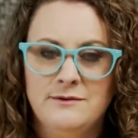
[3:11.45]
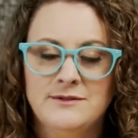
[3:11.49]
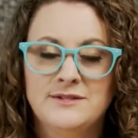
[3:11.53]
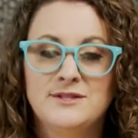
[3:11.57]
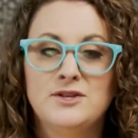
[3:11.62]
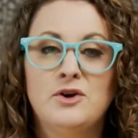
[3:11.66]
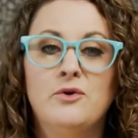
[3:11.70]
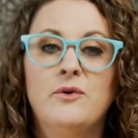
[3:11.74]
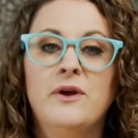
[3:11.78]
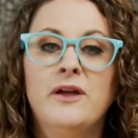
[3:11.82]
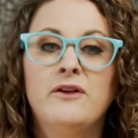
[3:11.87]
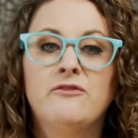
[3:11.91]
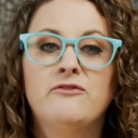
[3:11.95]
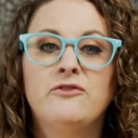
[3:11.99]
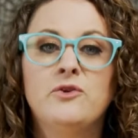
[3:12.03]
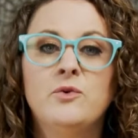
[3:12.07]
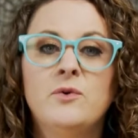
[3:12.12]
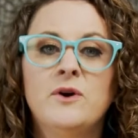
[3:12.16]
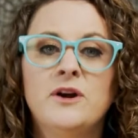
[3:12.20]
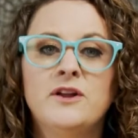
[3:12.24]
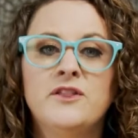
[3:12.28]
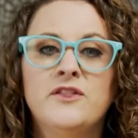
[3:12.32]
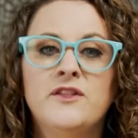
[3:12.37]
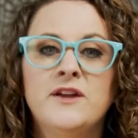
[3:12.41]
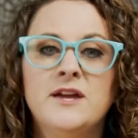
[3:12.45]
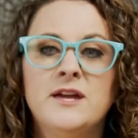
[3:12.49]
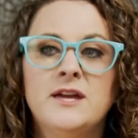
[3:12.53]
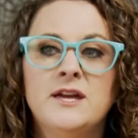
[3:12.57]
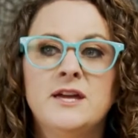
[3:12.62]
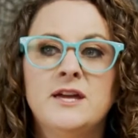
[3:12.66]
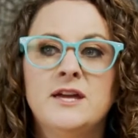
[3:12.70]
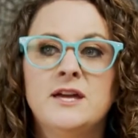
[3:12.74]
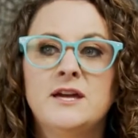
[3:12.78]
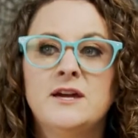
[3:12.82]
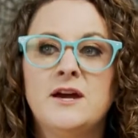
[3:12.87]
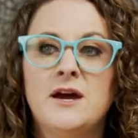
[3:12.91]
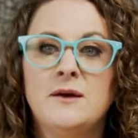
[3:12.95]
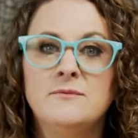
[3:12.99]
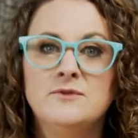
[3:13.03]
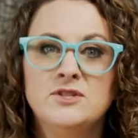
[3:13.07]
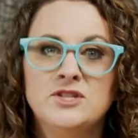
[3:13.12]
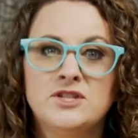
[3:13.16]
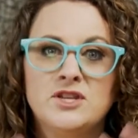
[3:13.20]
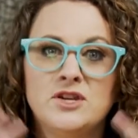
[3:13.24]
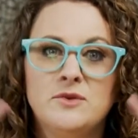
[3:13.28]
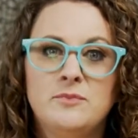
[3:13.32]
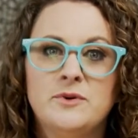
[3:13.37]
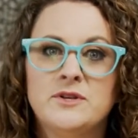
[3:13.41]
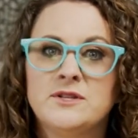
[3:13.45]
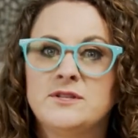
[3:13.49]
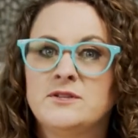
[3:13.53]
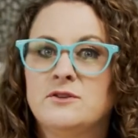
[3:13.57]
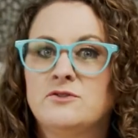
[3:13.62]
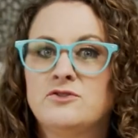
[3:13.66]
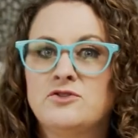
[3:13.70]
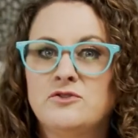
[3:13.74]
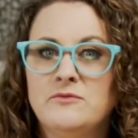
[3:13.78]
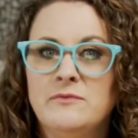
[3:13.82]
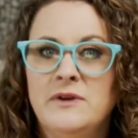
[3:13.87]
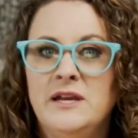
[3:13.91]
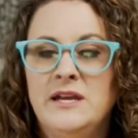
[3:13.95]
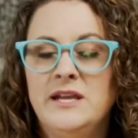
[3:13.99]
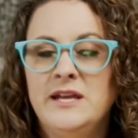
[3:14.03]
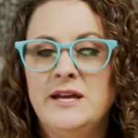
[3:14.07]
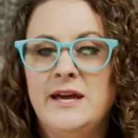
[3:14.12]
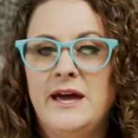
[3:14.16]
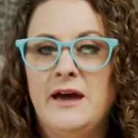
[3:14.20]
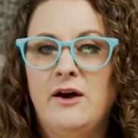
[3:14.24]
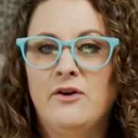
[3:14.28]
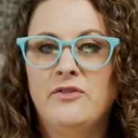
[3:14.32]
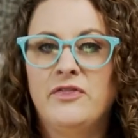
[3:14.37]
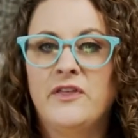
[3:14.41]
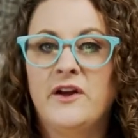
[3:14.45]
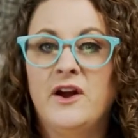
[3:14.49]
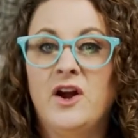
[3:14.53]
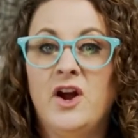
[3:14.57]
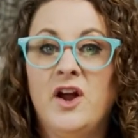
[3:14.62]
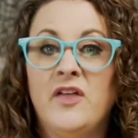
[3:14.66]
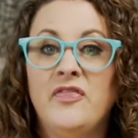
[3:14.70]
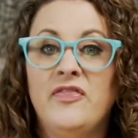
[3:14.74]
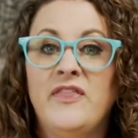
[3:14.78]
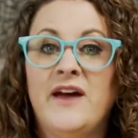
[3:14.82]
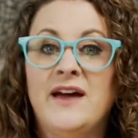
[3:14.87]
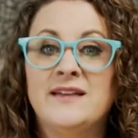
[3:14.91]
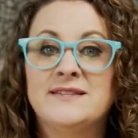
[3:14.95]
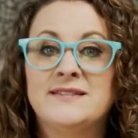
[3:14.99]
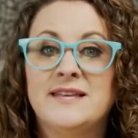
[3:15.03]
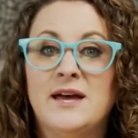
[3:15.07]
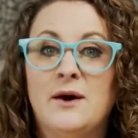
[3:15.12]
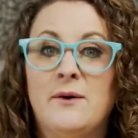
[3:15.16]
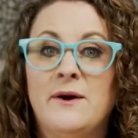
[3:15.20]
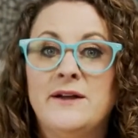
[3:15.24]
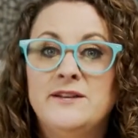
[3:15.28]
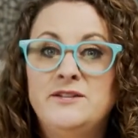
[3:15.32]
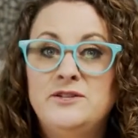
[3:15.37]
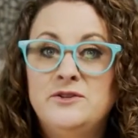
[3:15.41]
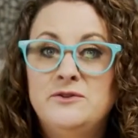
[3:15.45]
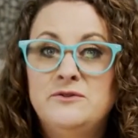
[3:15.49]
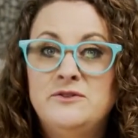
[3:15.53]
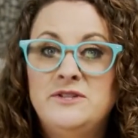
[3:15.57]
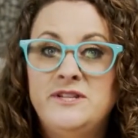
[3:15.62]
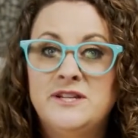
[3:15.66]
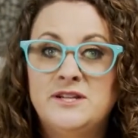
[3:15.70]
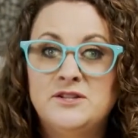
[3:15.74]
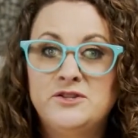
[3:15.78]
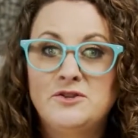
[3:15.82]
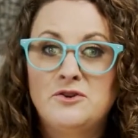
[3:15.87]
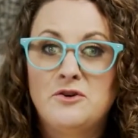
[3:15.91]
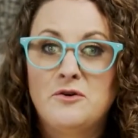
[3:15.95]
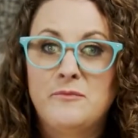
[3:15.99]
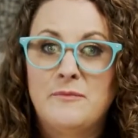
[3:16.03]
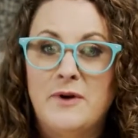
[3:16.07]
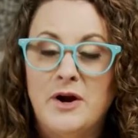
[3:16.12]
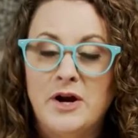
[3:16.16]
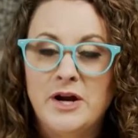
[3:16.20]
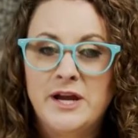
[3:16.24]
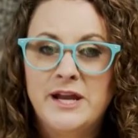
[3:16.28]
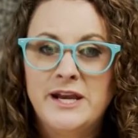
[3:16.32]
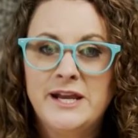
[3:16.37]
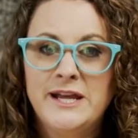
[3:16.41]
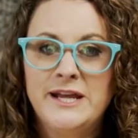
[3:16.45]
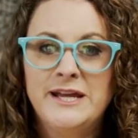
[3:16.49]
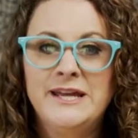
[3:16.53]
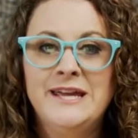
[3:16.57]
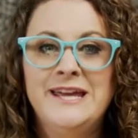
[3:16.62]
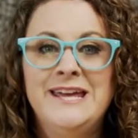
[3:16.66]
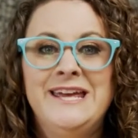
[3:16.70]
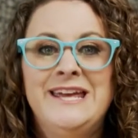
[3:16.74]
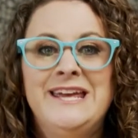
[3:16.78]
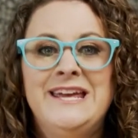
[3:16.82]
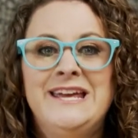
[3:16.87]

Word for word: So if you are thinking, I'm just gonna put social media out there and that's how I do digital marketing,